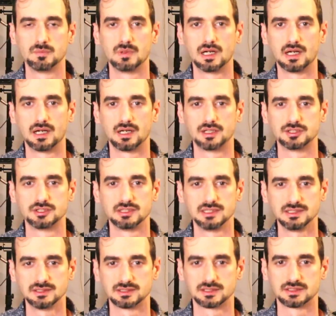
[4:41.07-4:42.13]
uh,
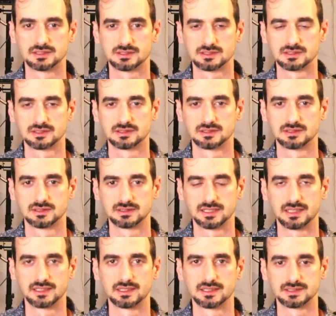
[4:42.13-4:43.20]
jesus
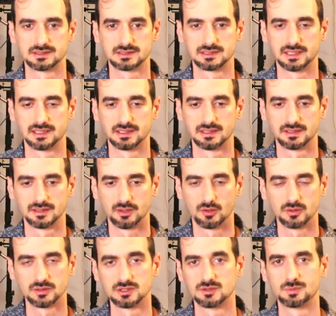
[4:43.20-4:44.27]
telling us that the
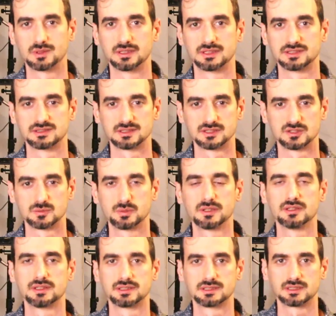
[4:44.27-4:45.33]
Holy Spirit is the
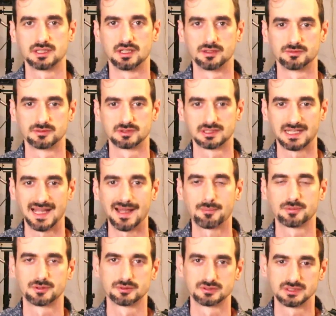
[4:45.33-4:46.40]
Spirit of
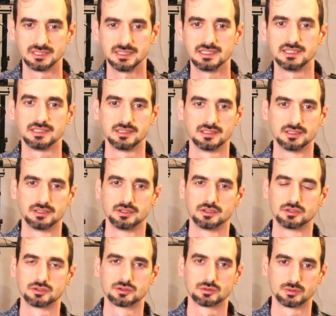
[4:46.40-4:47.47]
capital T
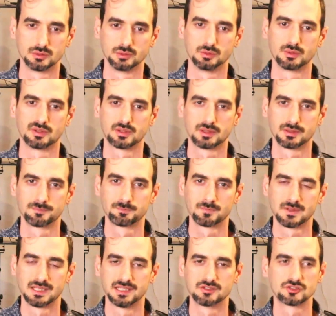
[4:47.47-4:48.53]
truth.
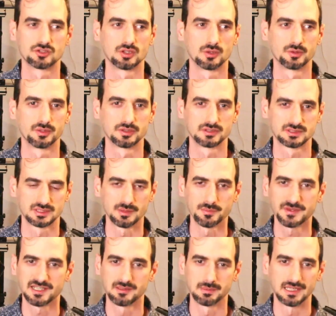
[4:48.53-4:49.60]
And so there's
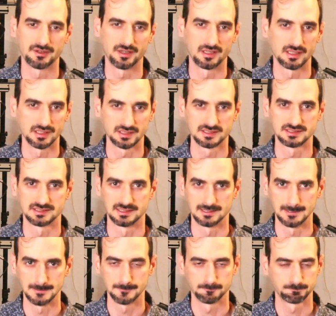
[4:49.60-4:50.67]
something about honesty